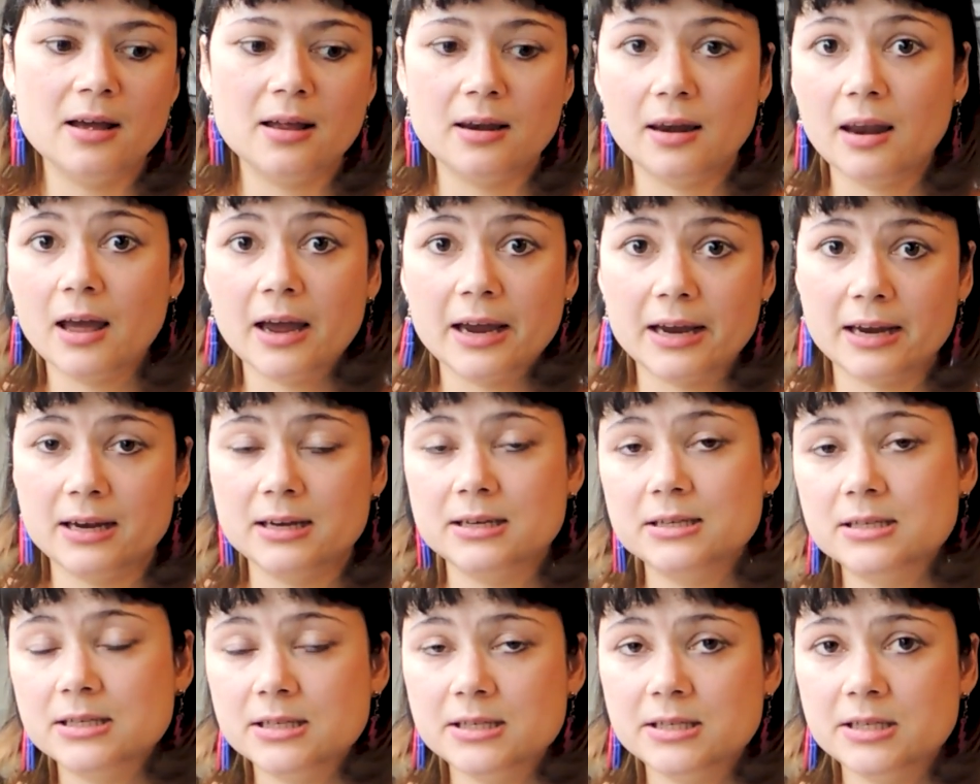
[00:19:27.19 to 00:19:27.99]

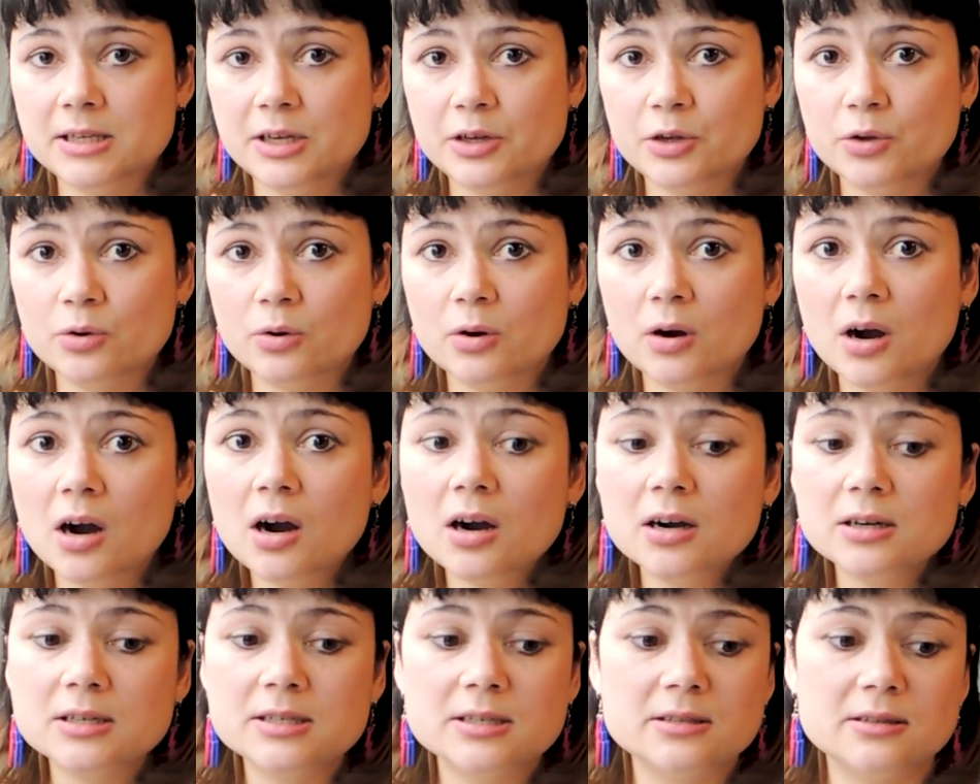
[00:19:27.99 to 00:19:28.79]
like to see your
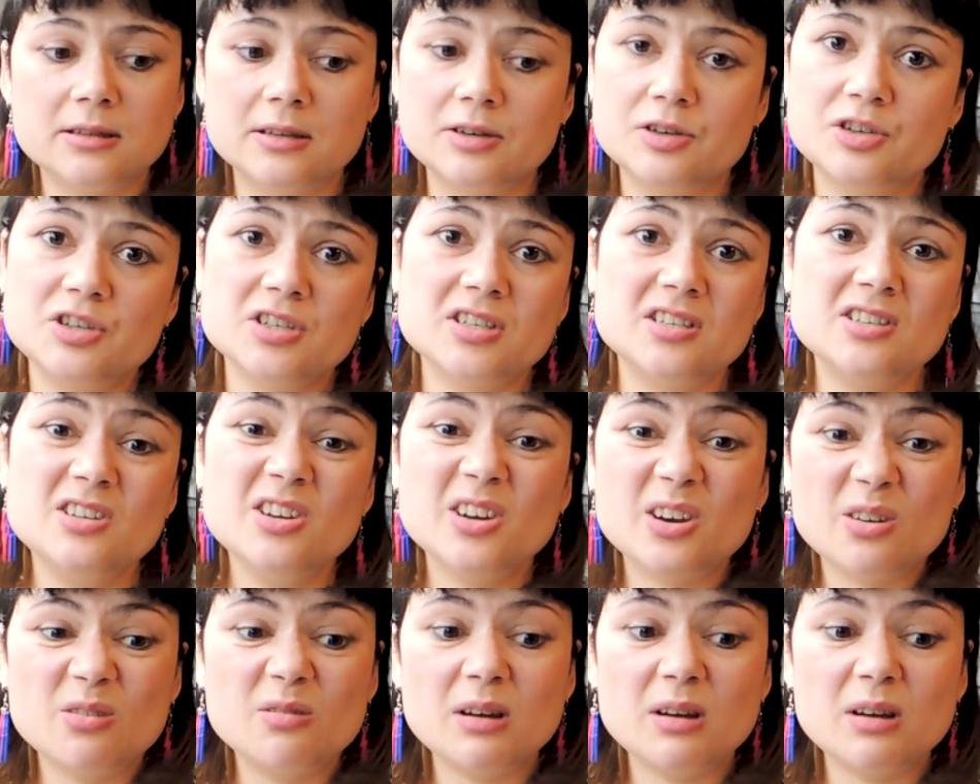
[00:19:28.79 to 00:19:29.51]
art, then just,